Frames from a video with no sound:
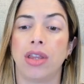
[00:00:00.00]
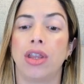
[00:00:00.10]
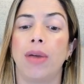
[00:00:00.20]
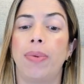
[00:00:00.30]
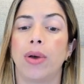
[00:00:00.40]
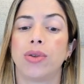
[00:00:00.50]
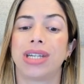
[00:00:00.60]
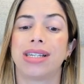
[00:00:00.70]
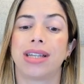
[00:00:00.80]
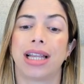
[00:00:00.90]
The post
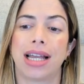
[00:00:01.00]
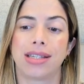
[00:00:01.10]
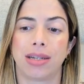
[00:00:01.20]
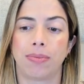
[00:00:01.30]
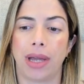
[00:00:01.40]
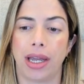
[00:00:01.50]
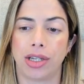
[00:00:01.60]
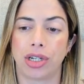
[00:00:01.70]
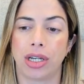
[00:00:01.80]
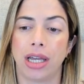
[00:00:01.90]
is the lesson page.